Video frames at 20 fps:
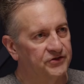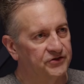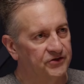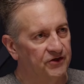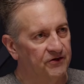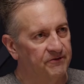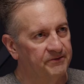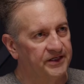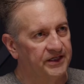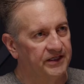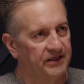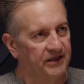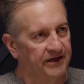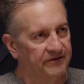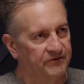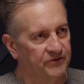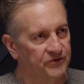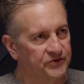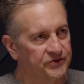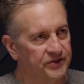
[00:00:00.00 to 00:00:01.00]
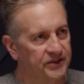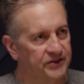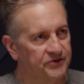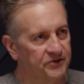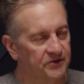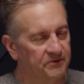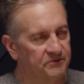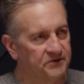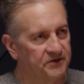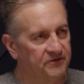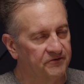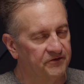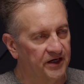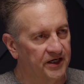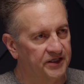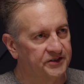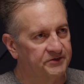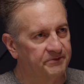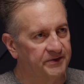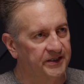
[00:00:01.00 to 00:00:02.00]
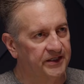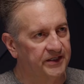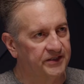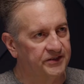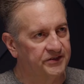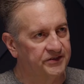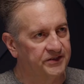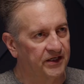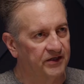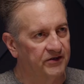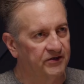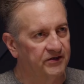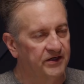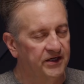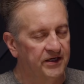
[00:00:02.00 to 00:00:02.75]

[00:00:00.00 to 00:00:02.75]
so many levels in terms of us being a seller.